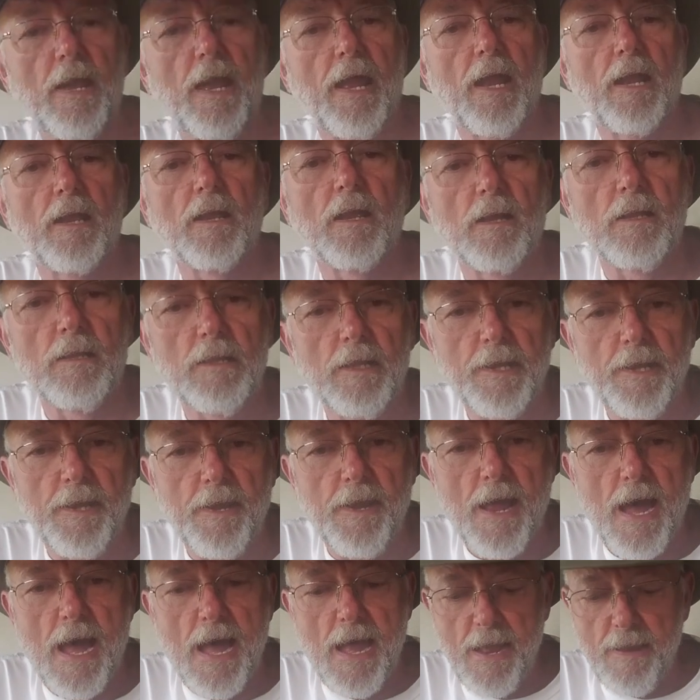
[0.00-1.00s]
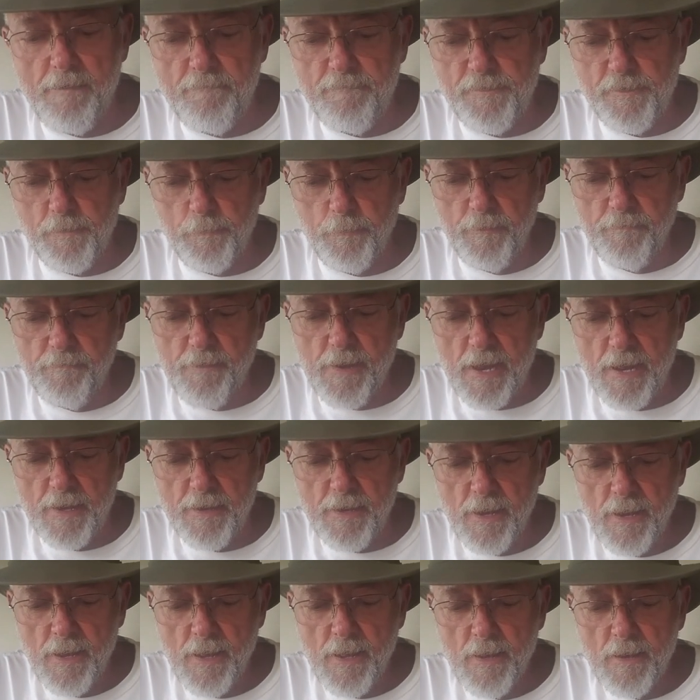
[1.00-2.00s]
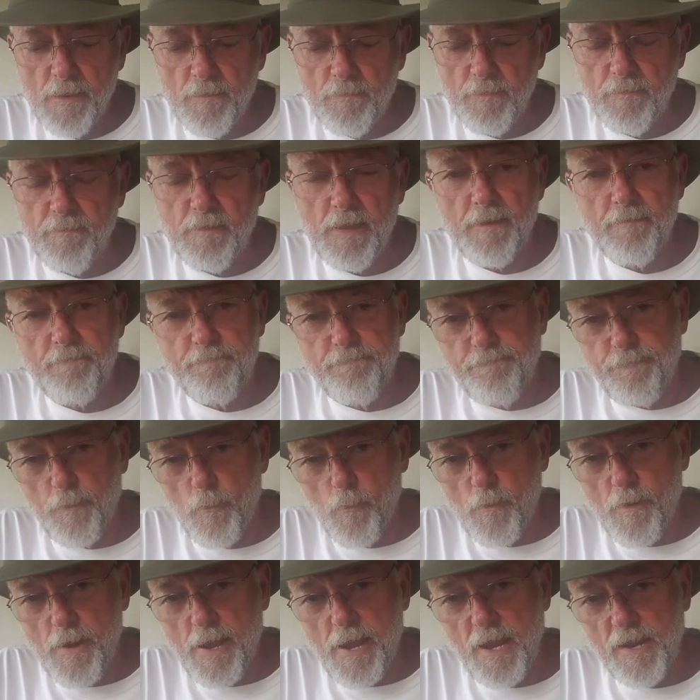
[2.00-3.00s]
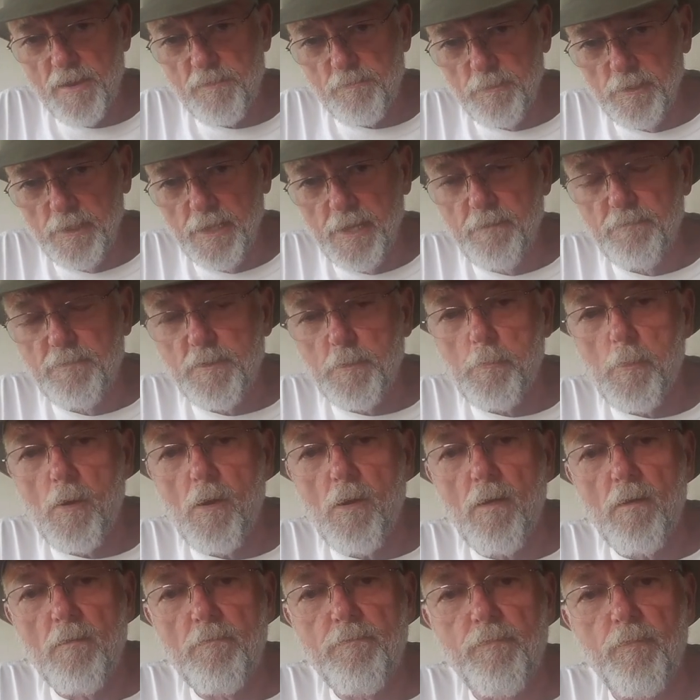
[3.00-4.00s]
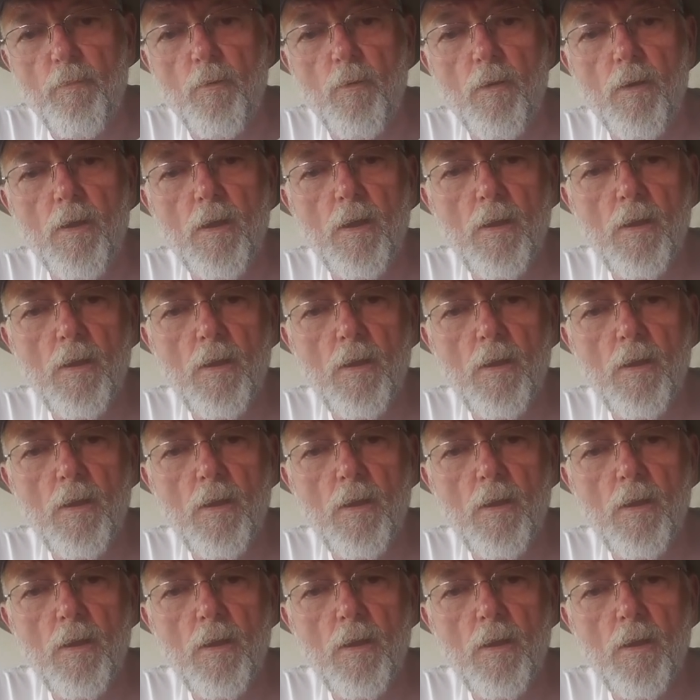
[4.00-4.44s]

and Glendive. So we've got 4 days. We leave tomorrow for